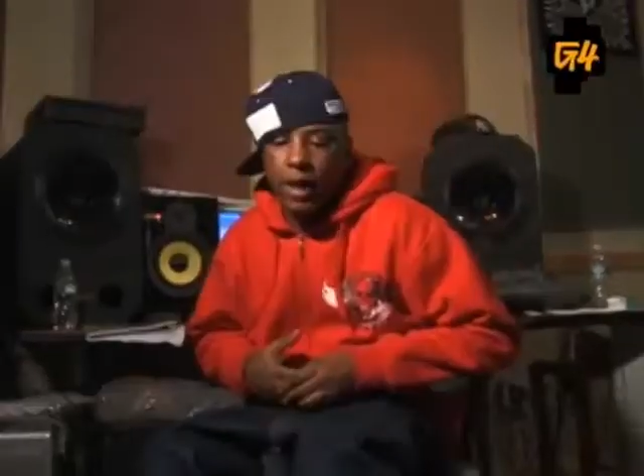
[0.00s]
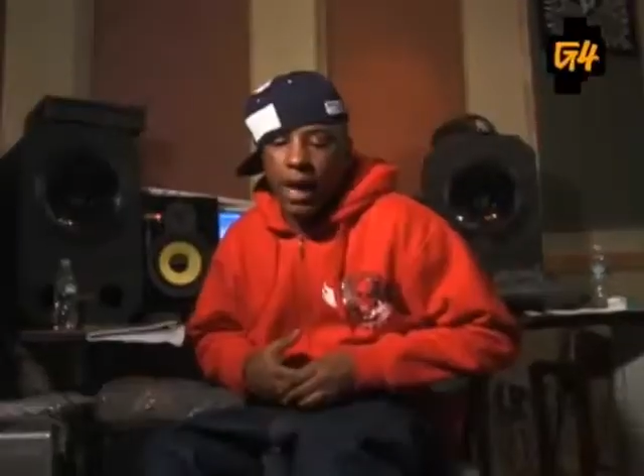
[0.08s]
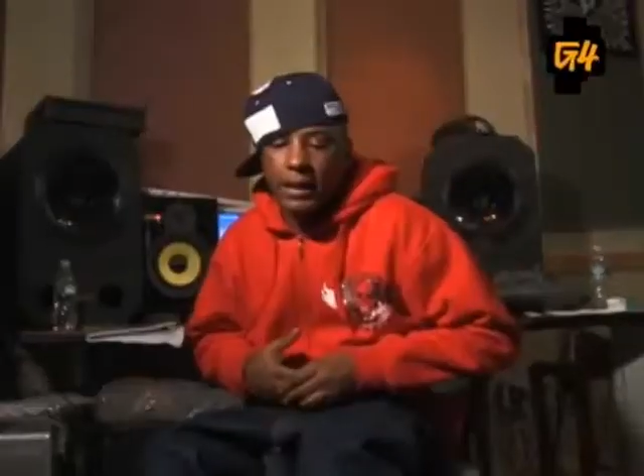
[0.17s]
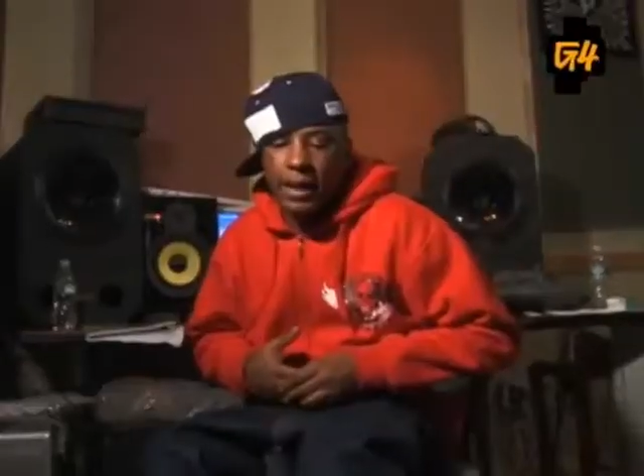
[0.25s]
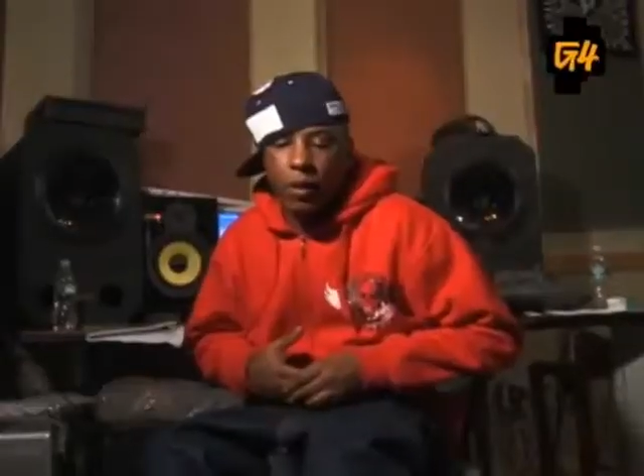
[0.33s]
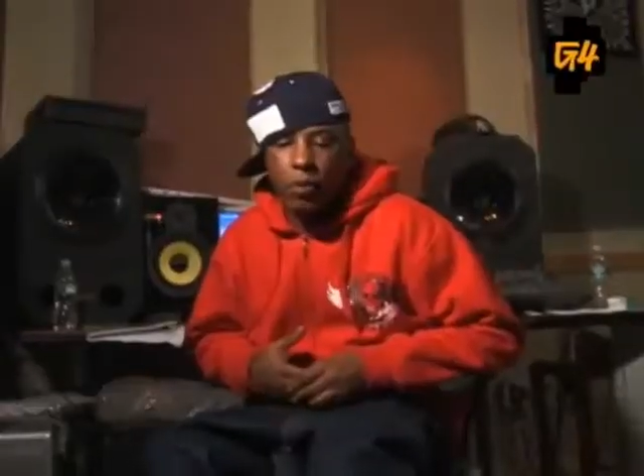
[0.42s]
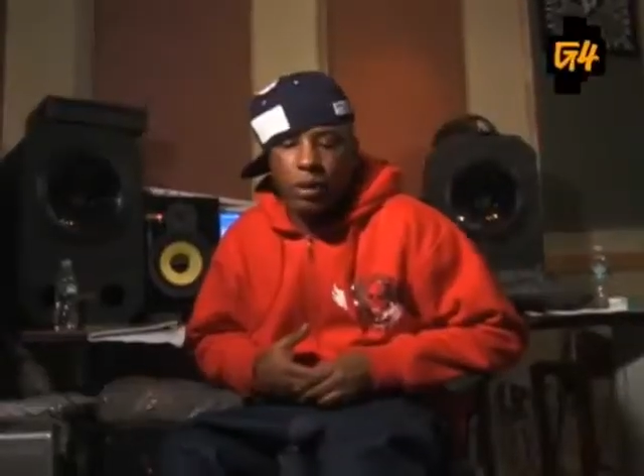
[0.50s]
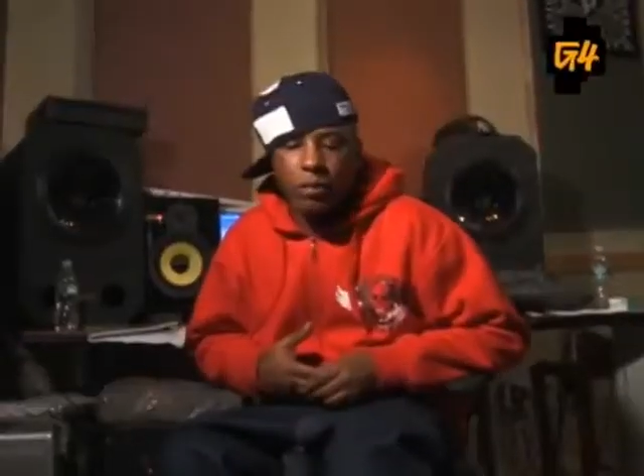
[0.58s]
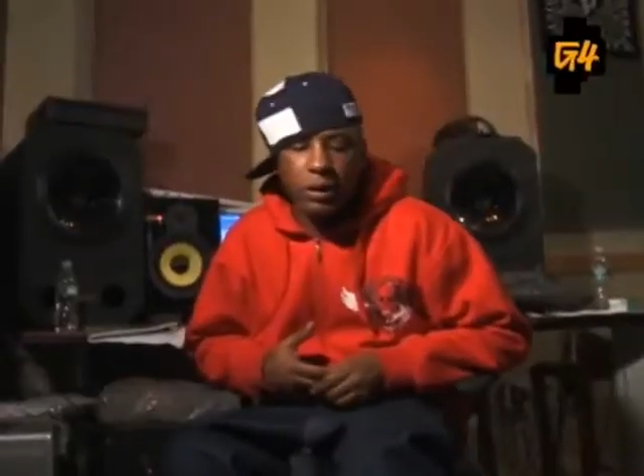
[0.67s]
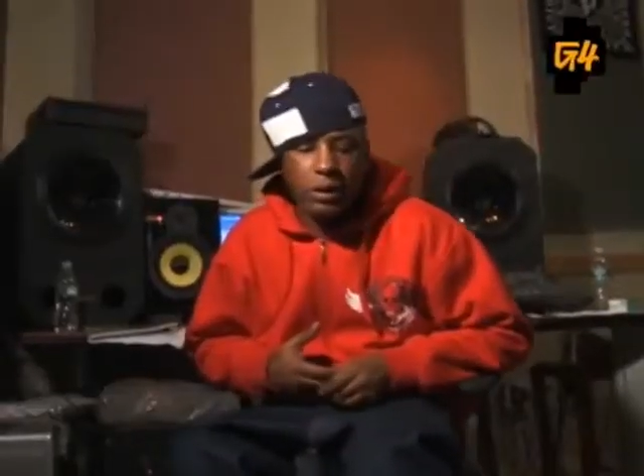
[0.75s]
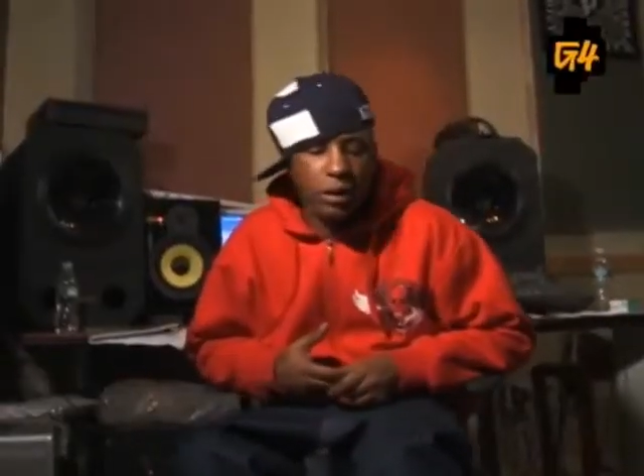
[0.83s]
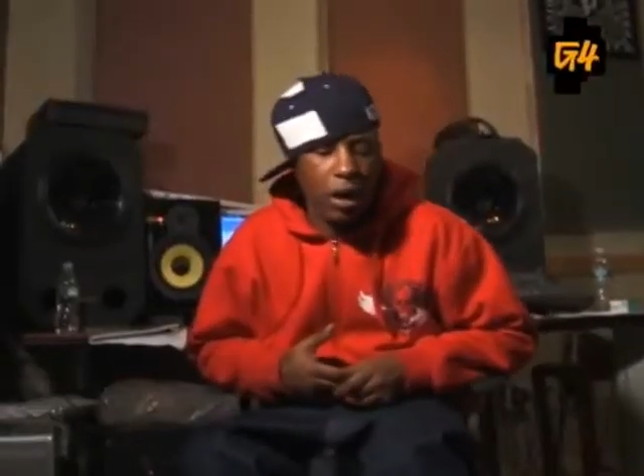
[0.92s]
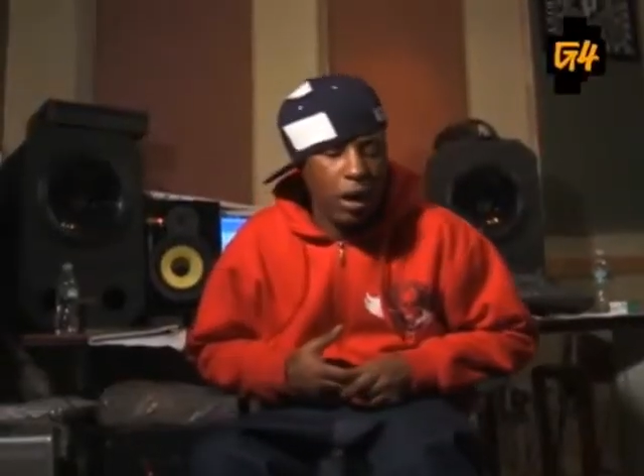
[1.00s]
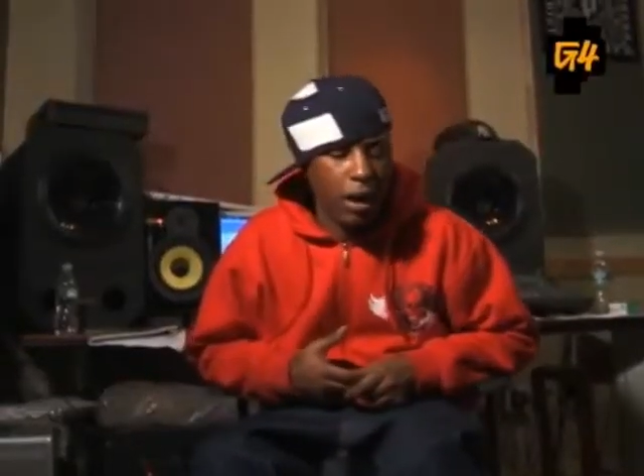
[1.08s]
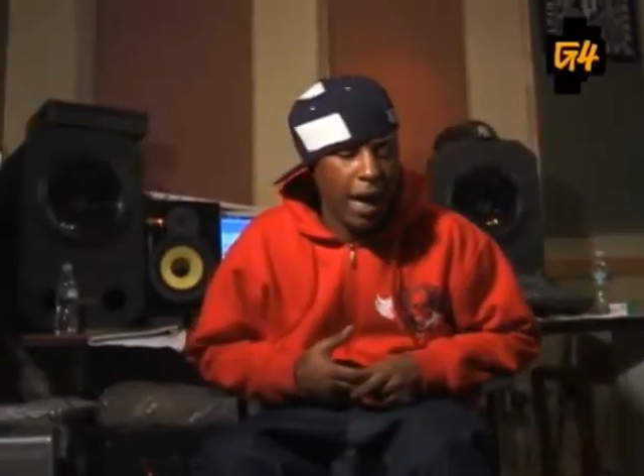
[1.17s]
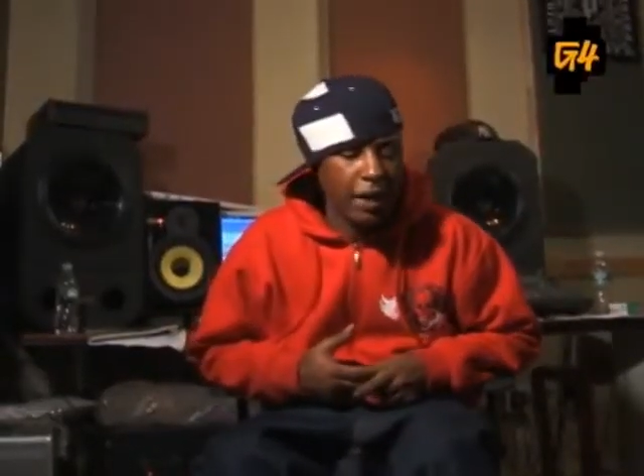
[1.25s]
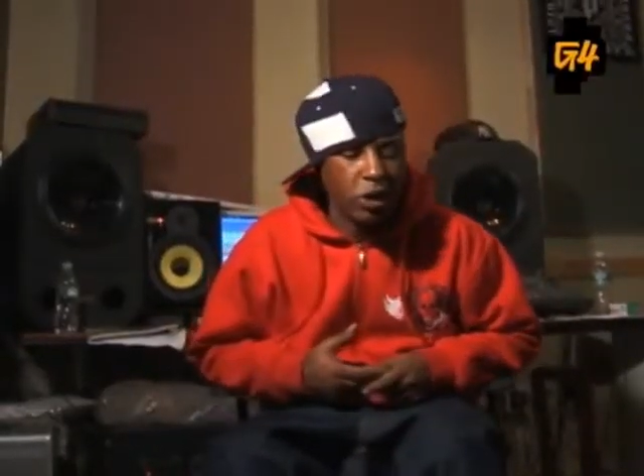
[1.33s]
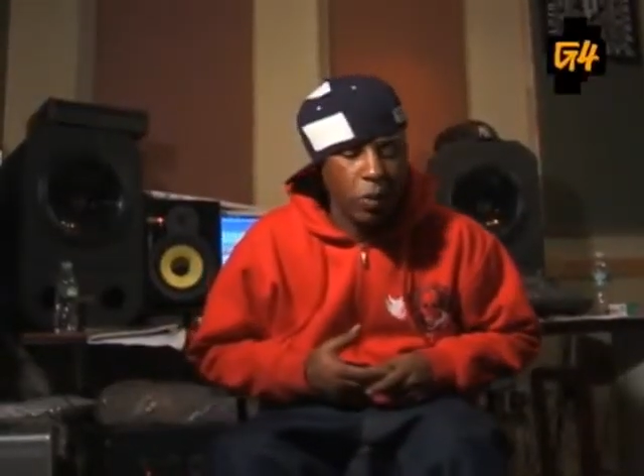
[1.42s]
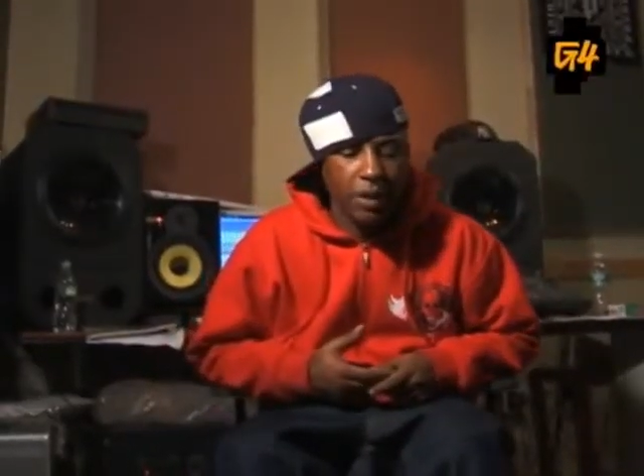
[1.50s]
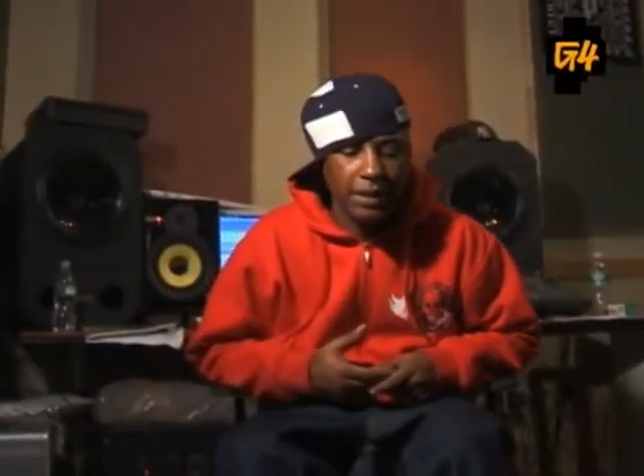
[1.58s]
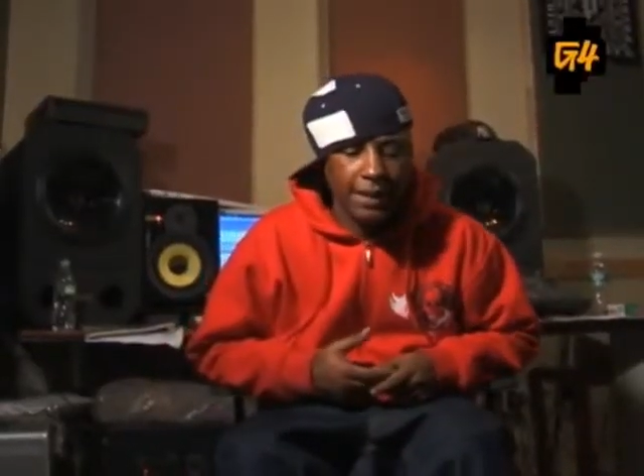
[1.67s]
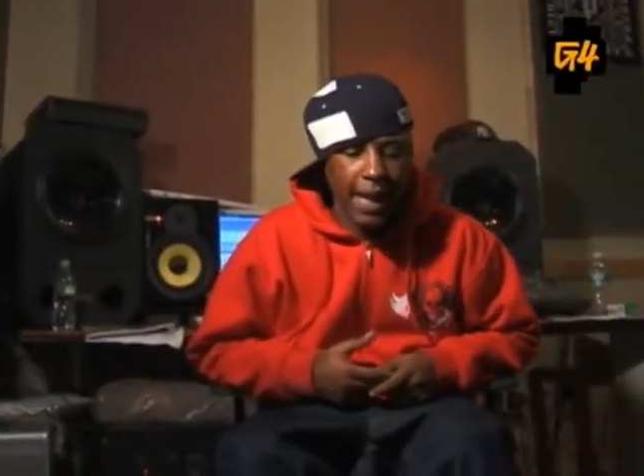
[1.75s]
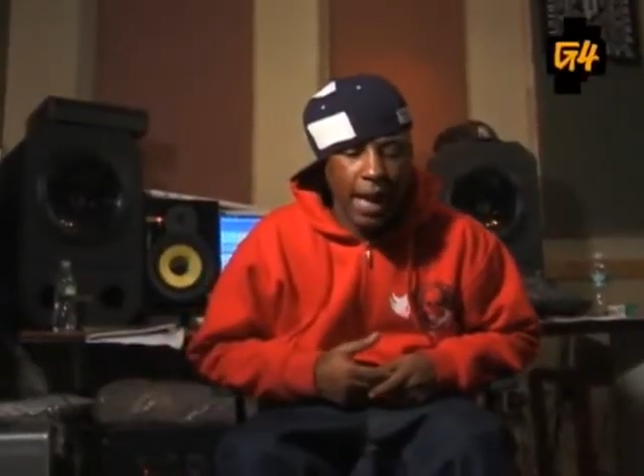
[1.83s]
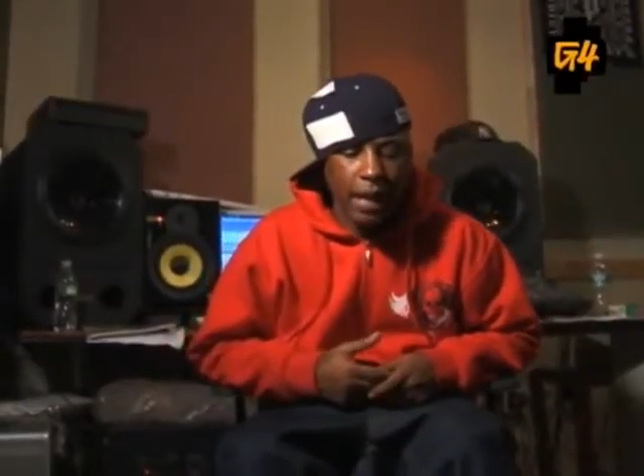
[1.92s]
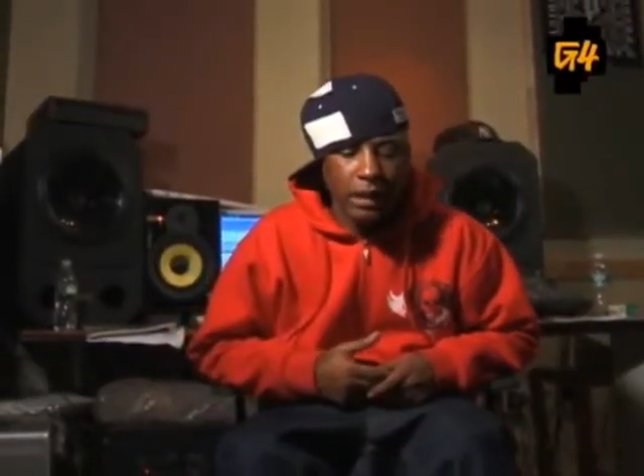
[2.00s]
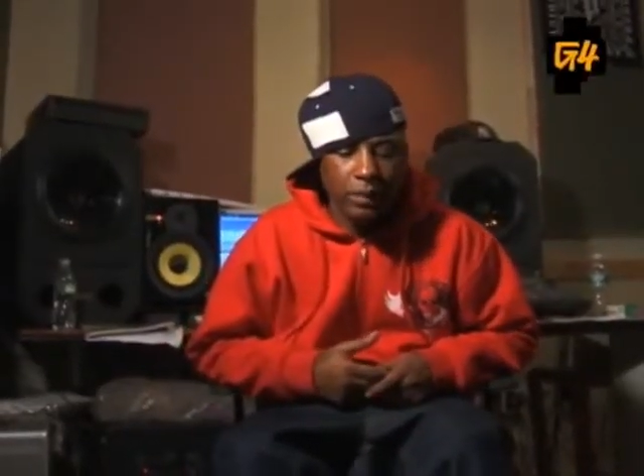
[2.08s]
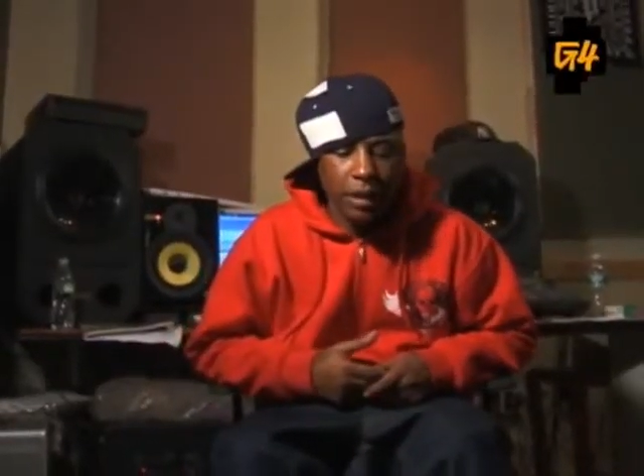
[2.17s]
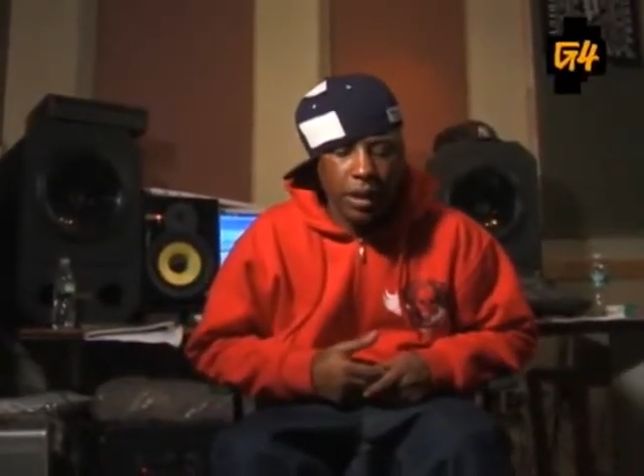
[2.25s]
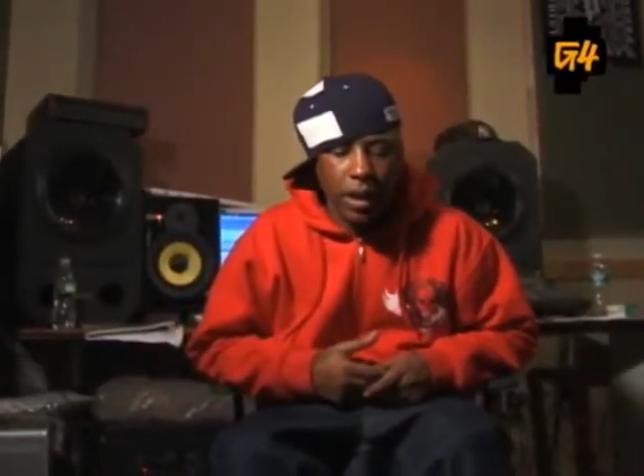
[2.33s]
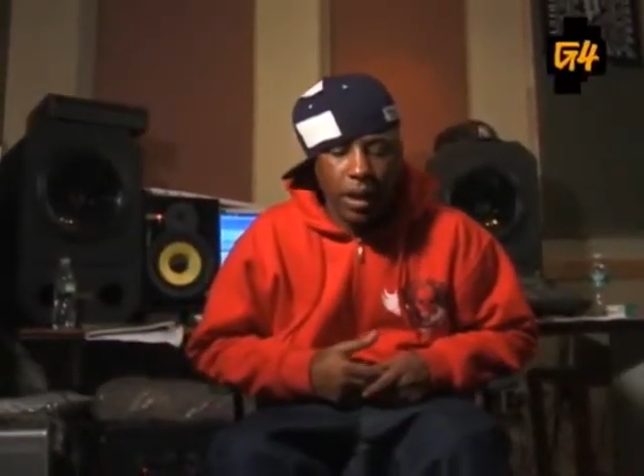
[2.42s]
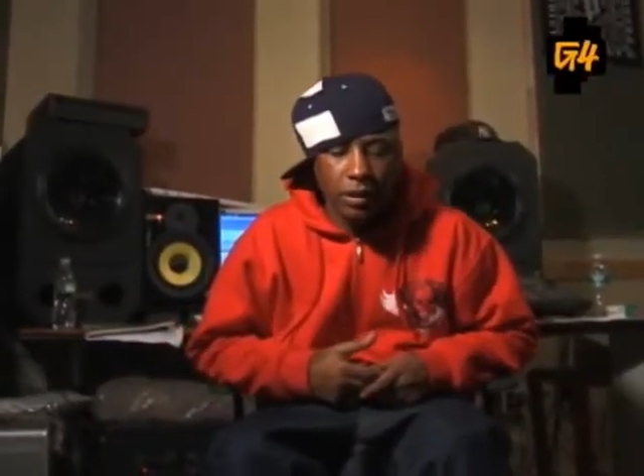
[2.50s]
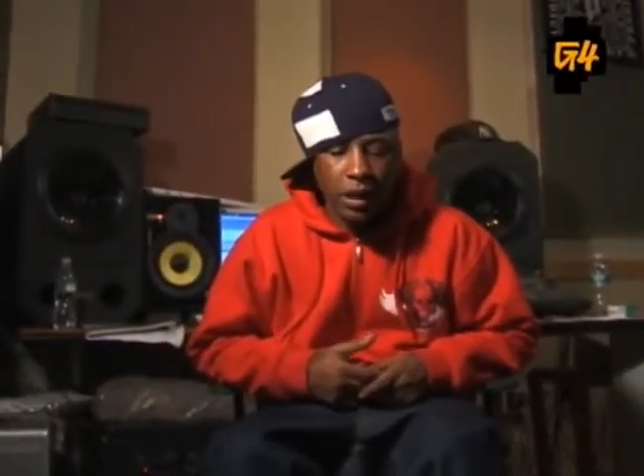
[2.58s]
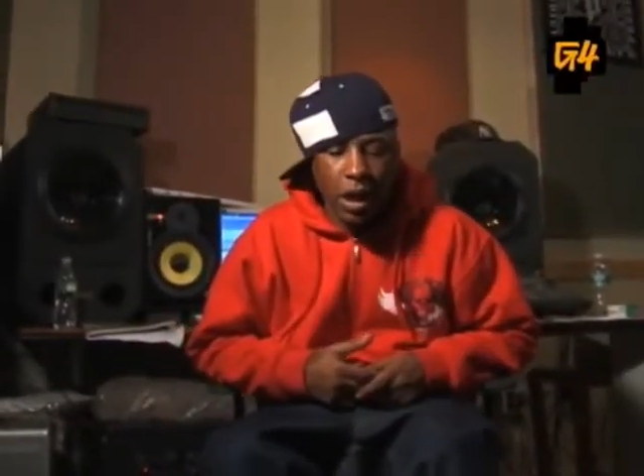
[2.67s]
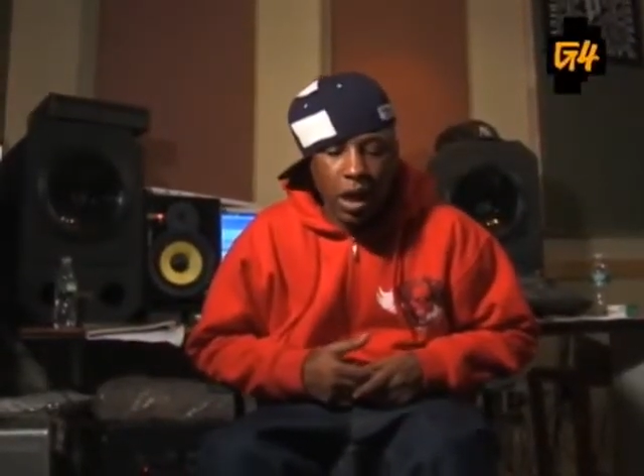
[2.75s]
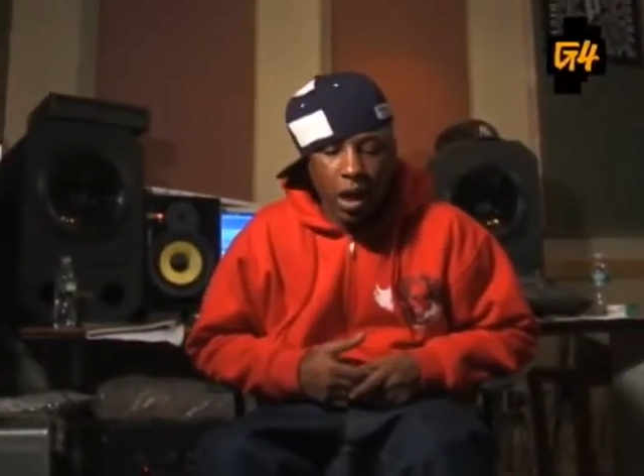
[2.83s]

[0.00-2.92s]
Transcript: I think Queensbridge uh, got so much talent is because